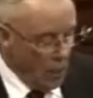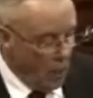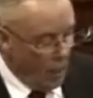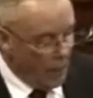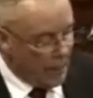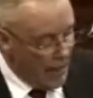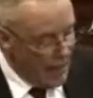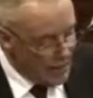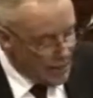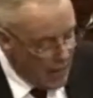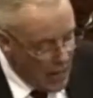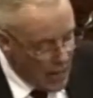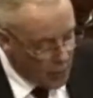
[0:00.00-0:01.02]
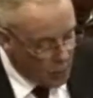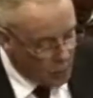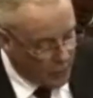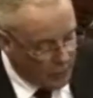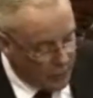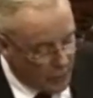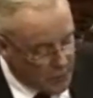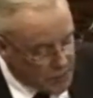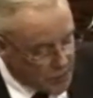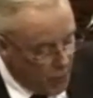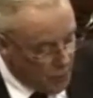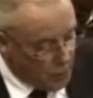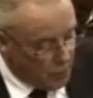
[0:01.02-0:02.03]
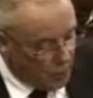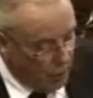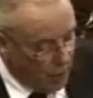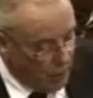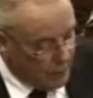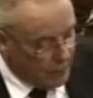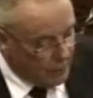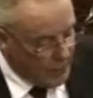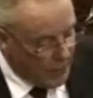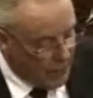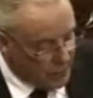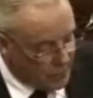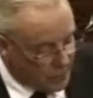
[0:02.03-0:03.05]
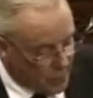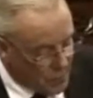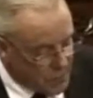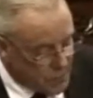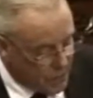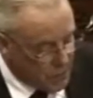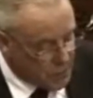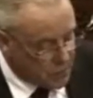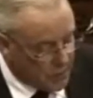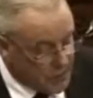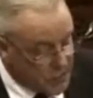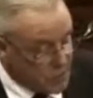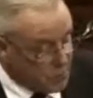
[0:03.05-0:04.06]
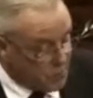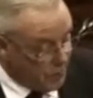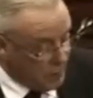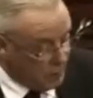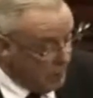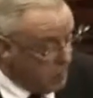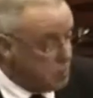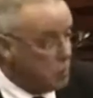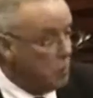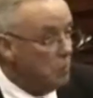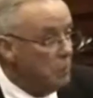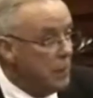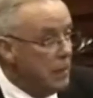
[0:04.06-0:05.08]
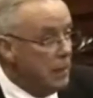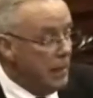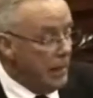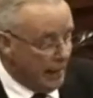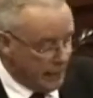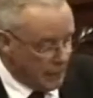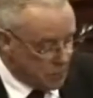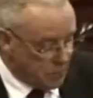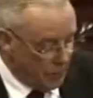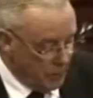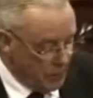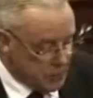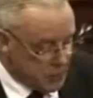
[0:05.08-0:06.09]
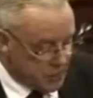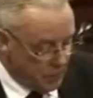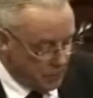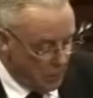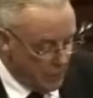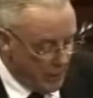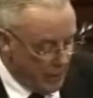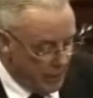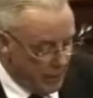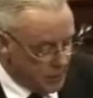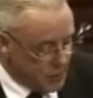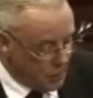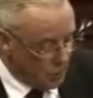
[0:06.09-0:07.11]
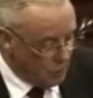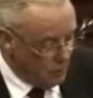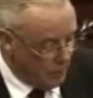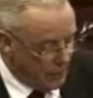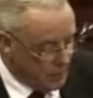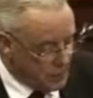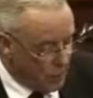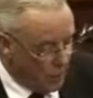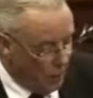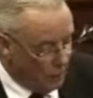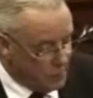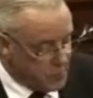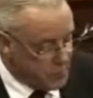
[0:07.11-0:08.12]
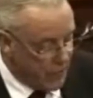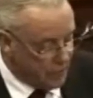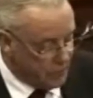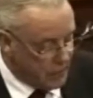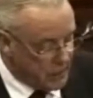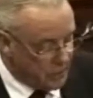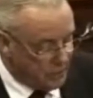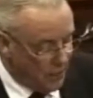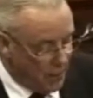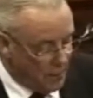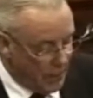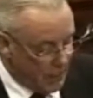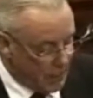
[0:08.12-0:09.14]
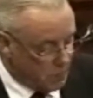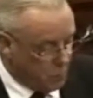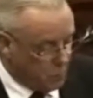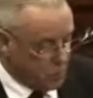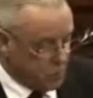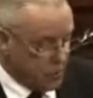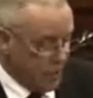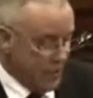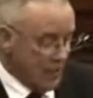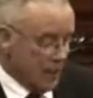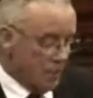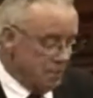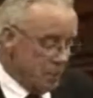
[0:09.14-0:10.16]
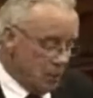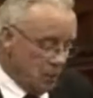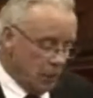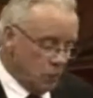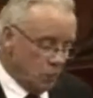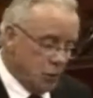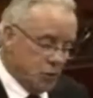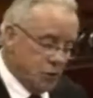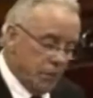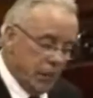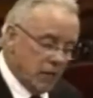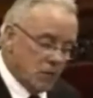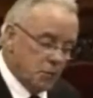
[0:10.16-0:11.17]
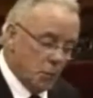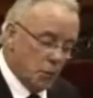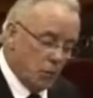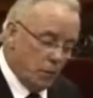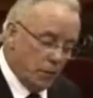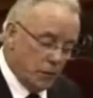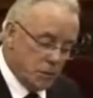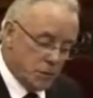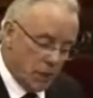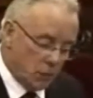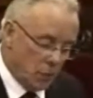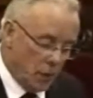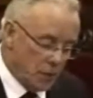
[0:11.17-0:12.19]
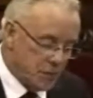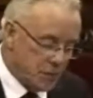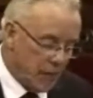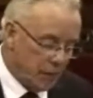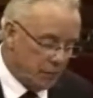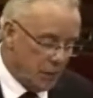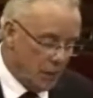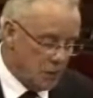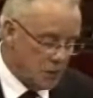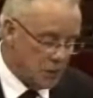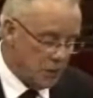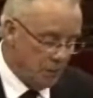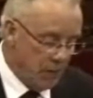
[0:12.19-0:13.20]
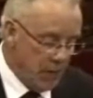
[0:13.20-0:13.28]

I can't argue that there is no decline in the native forest industry," says Peter Mitchell, an experienced timberman and general manager of Southeast Fibre Exports, a mill and woodchip exporter on the New South Wales south coast.